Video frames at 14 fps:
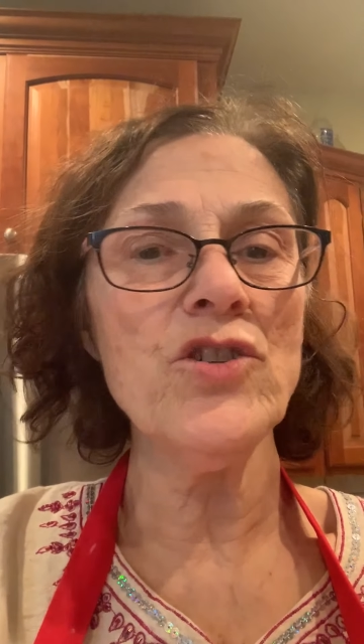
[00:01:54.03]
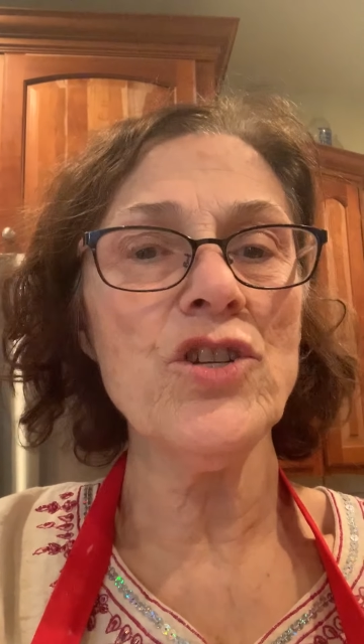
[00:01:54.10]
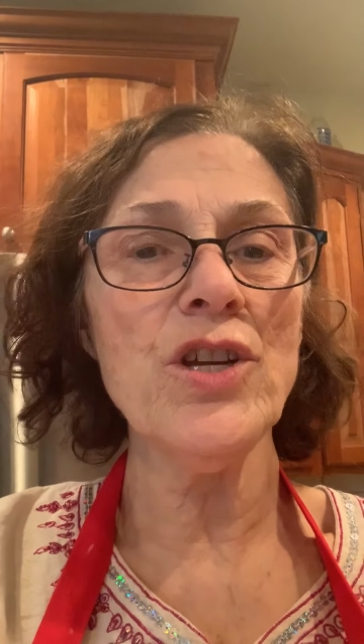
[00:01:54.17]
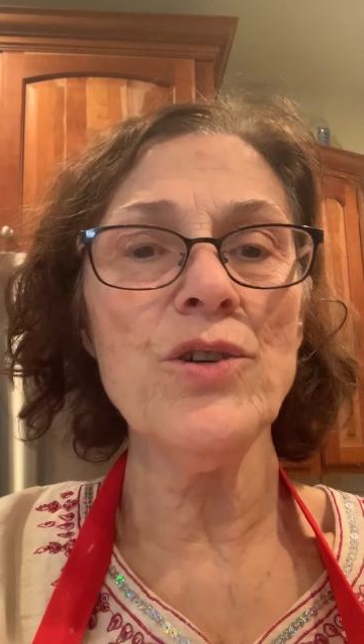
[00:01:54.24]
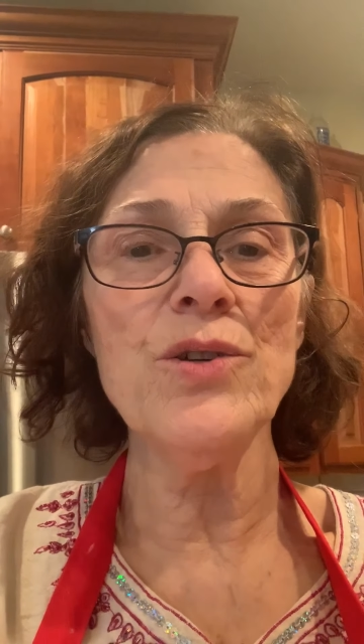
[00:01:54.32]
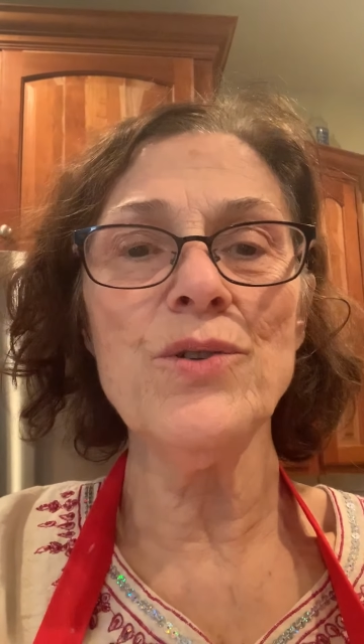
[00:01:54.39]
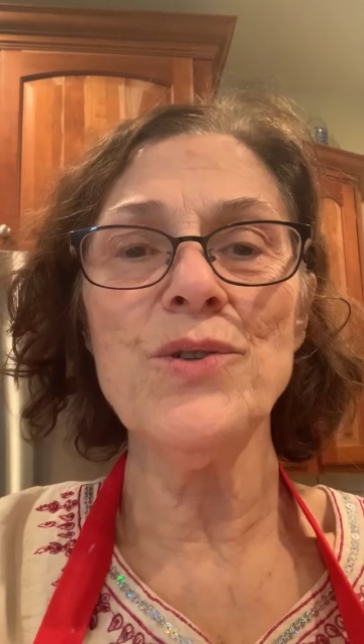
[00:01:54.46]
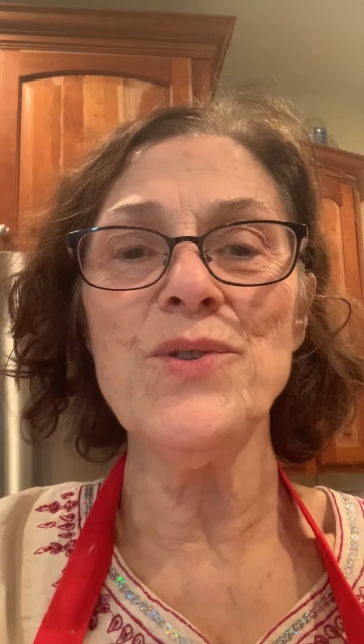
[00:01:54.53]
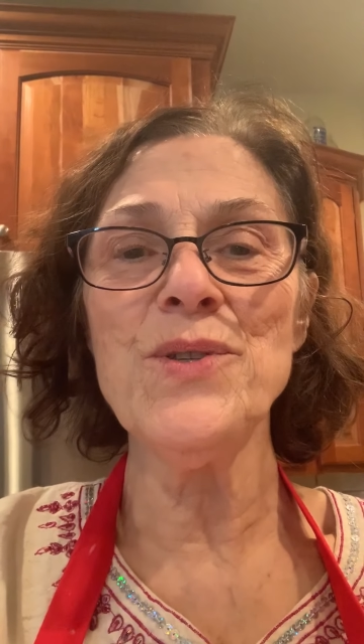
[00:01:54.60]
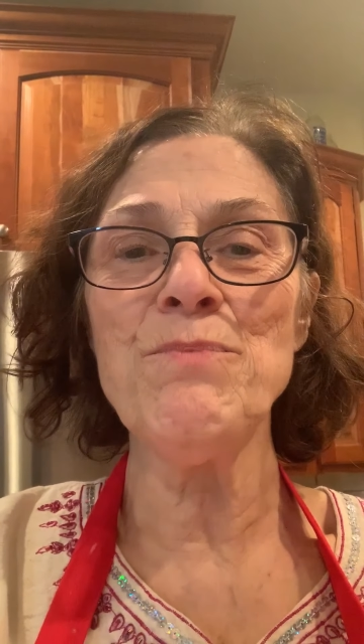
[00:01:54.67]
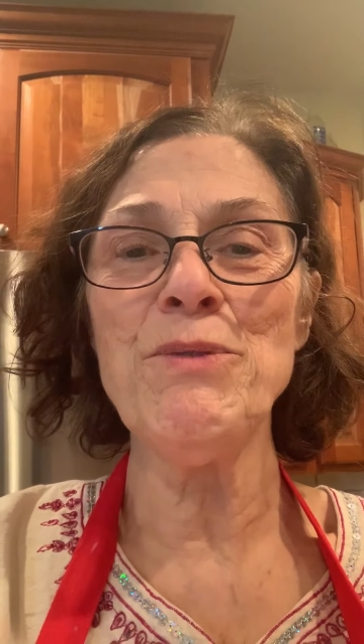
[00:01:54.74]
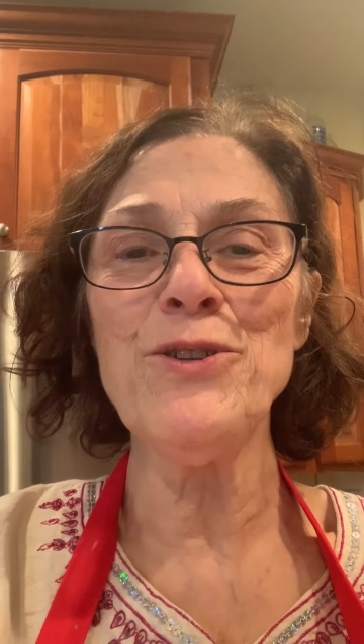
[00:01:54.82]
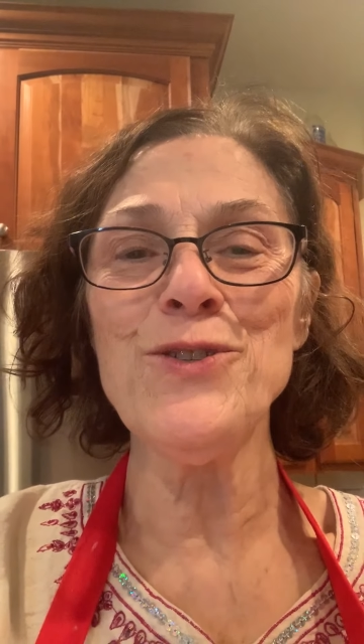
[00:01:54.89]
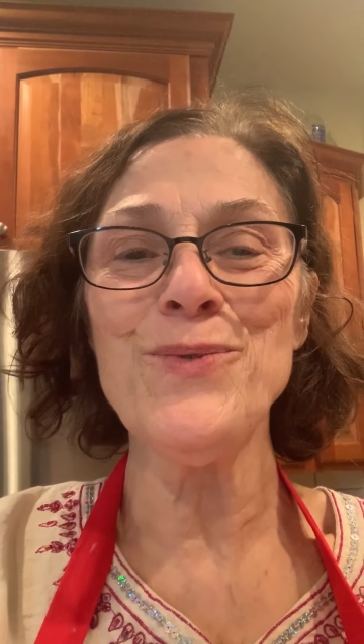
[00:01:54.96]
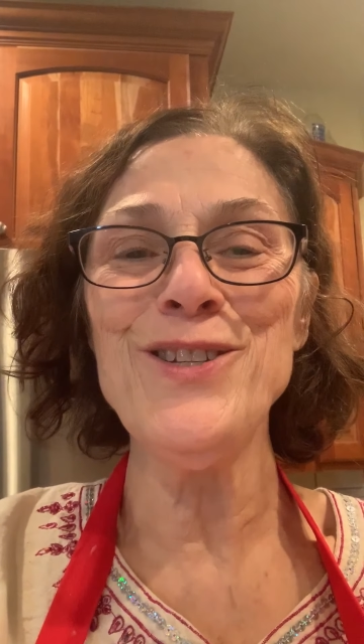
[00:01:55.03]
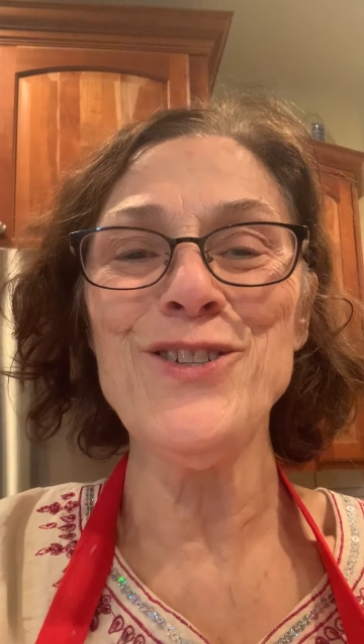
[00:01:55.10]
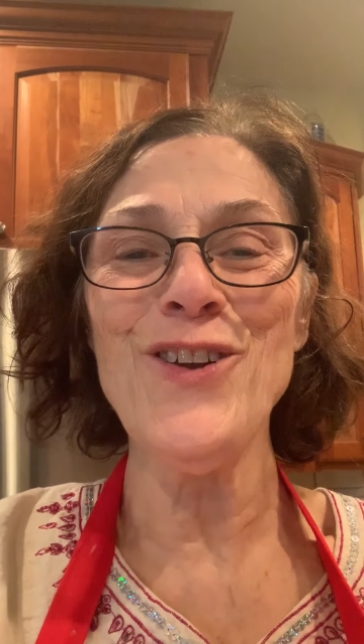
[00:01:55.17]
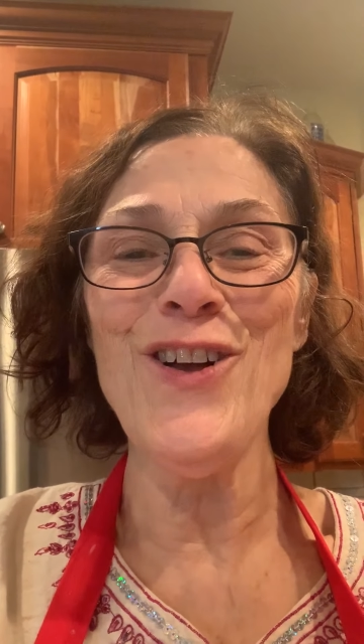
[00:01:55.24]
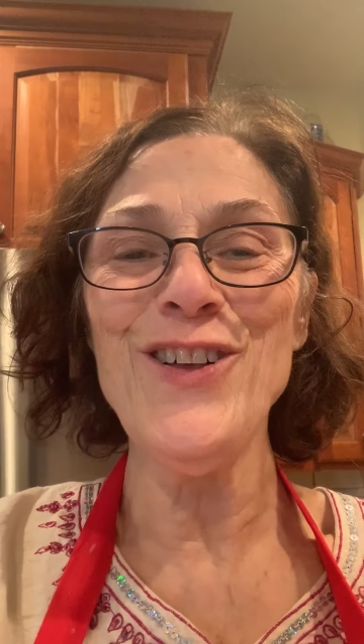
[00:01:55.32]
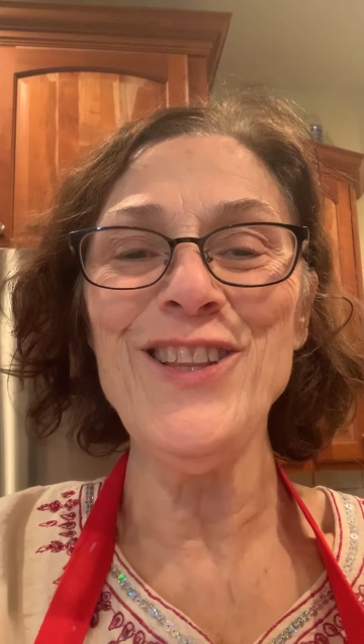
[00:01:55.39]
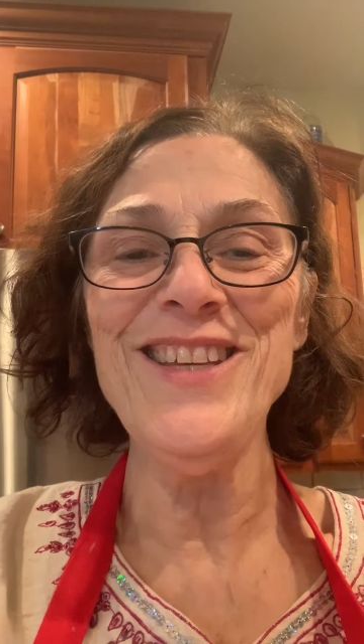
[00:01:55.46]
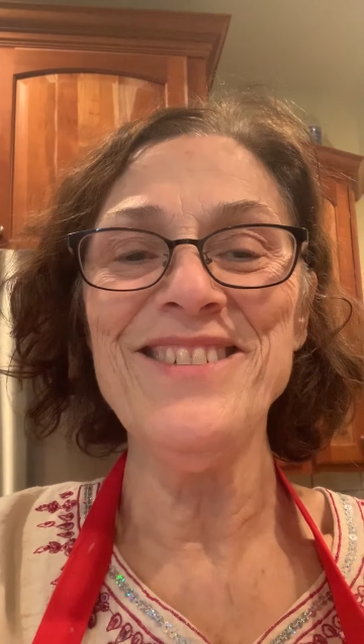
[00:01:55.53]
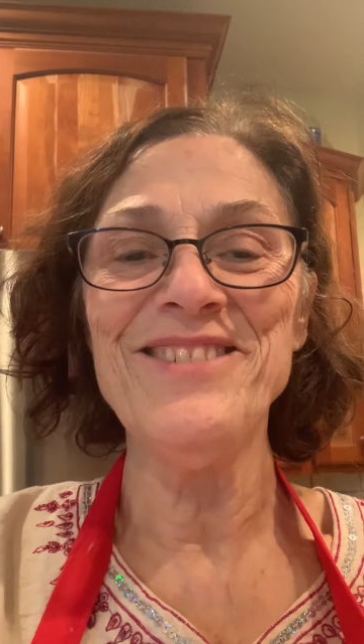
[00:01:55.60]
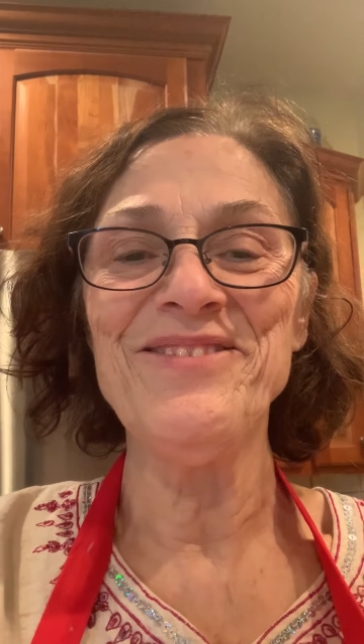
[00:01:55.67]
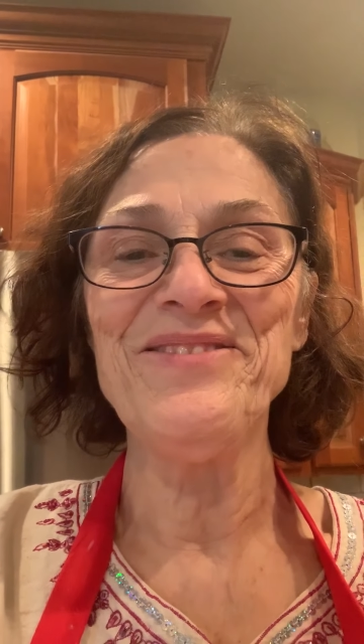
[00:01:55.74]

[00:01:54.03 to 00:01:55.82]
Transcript: Joe's bittersweet chocolate.